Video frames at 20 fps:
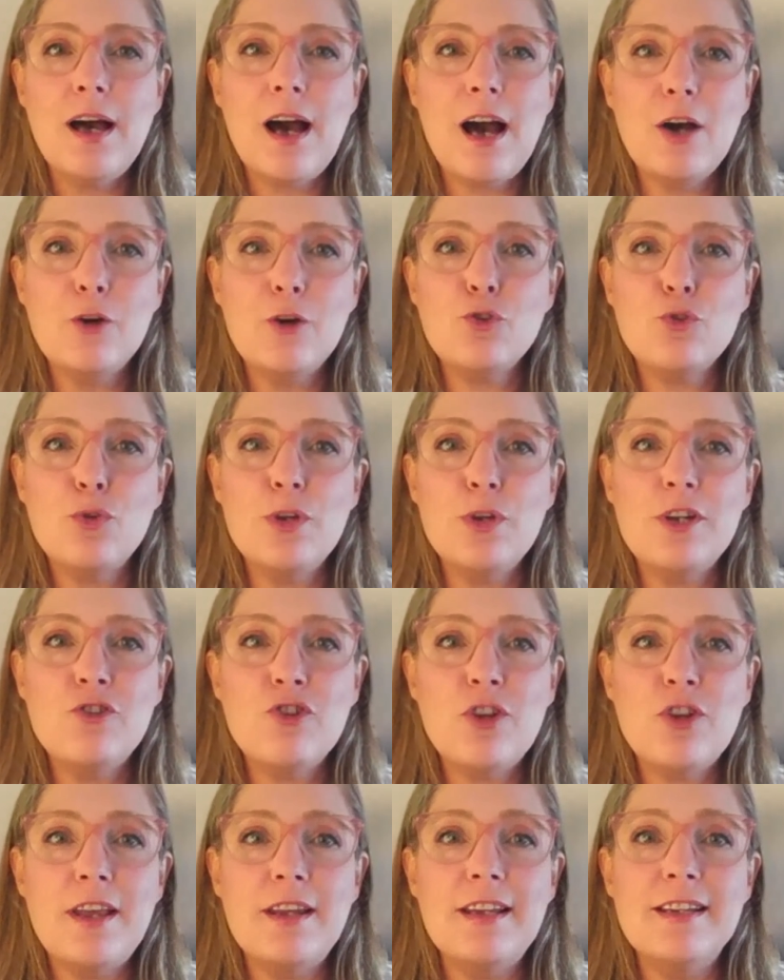
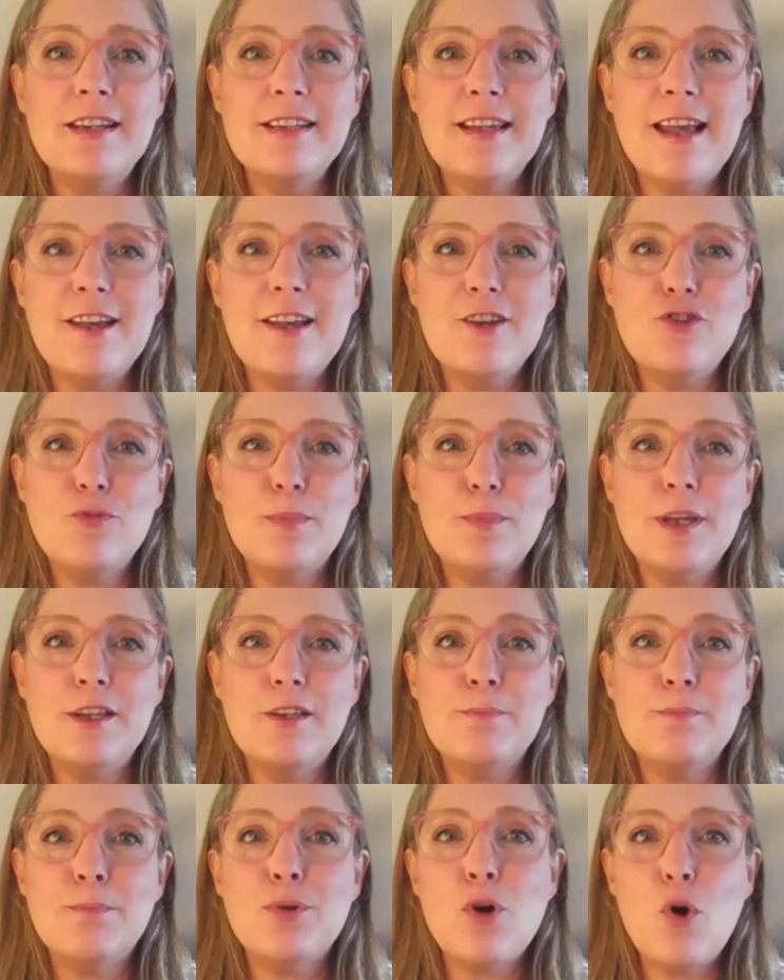outreach and
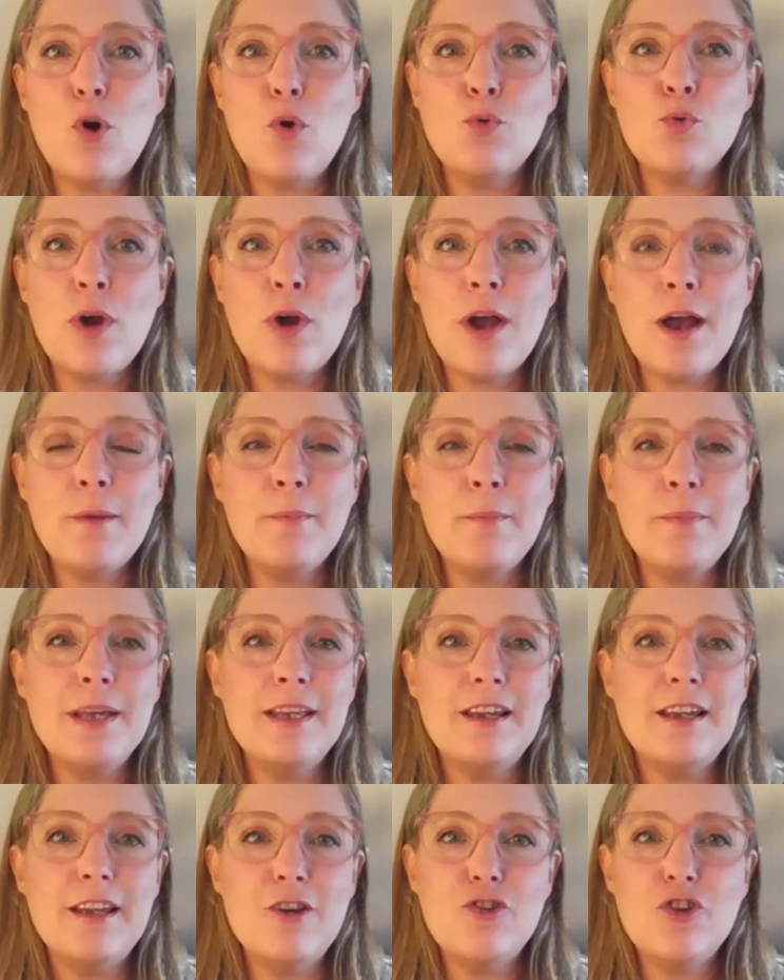engagement program,
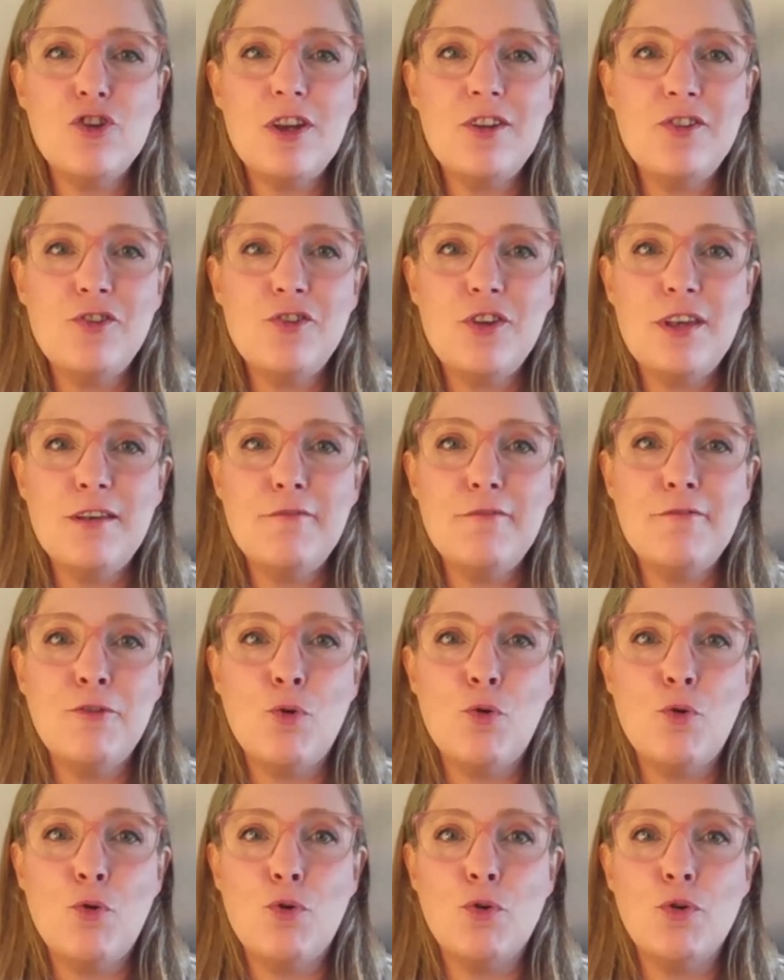initiative,
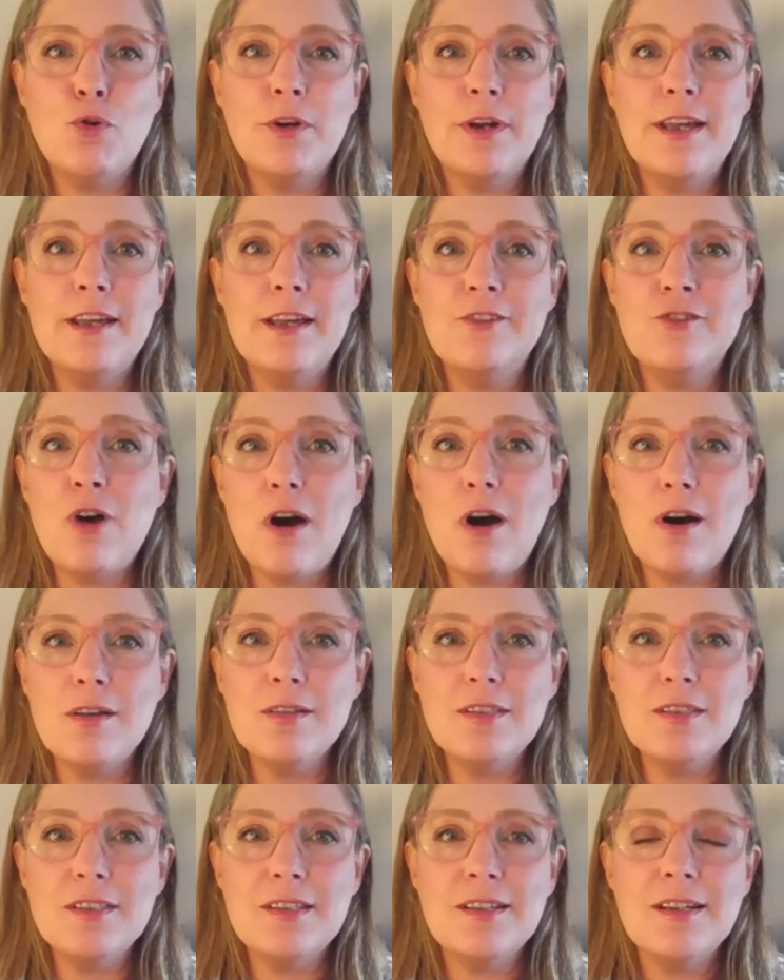or a
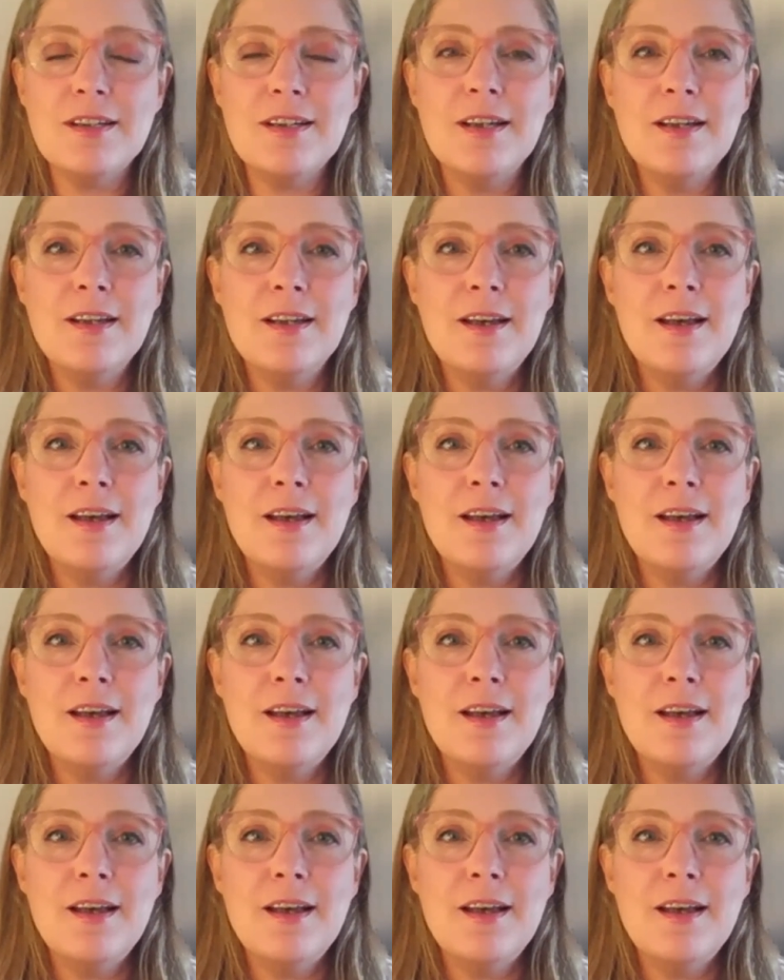task,